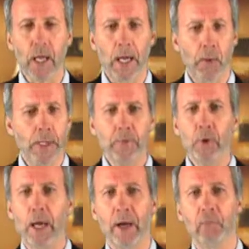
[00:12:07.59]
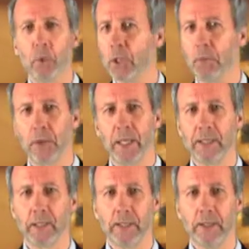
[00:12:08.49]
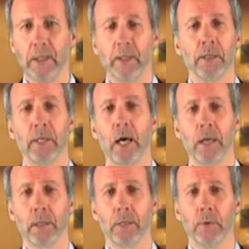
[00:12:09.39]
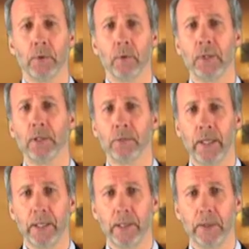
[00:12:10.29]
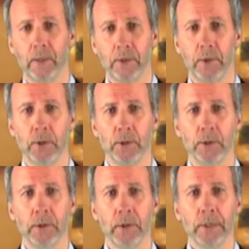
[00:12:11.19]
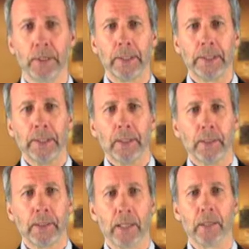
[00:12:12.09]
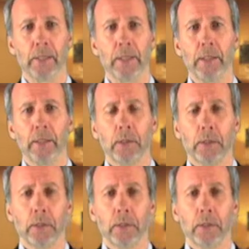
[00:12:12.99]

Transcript: And whenever you have more complexity, there's a higher level of risk of getting into dispute. Secondly,